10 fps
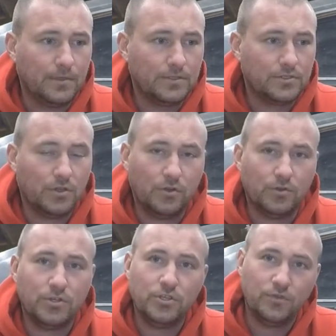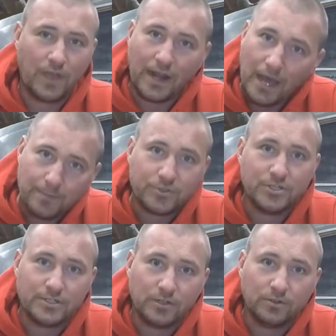So you've got
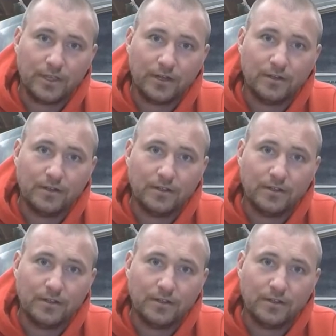options out there.